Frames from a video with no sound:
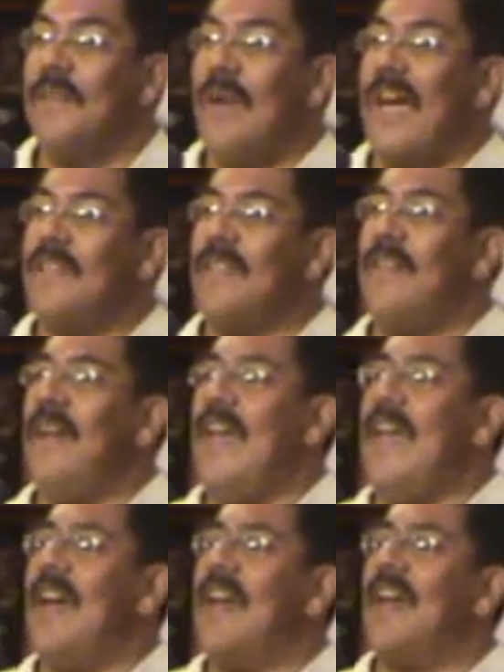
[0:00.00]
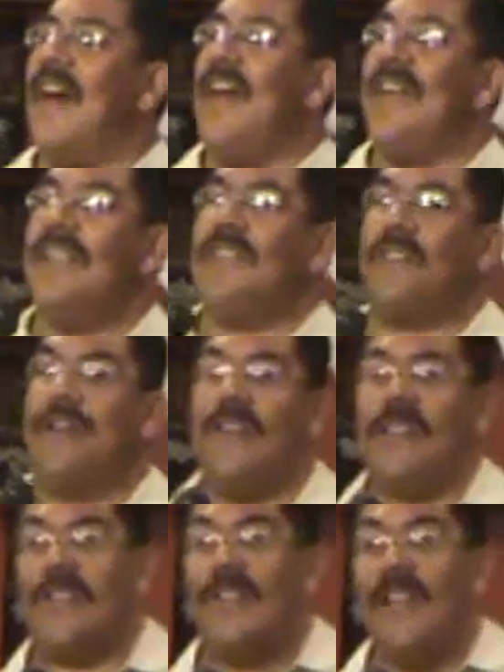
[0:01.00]
Pastor Ray had a guy in his
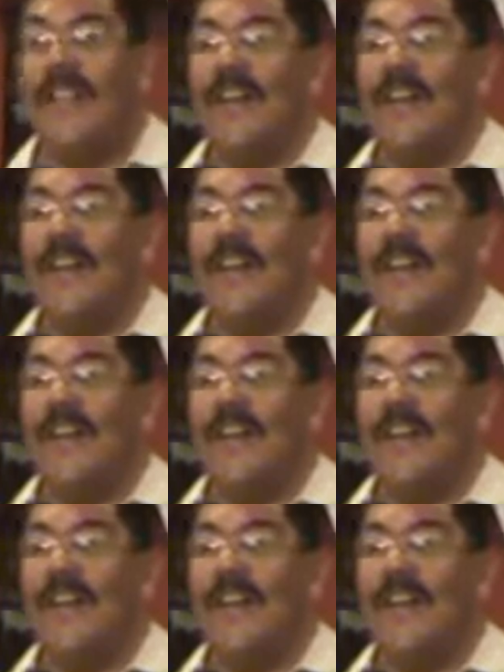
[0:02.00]
church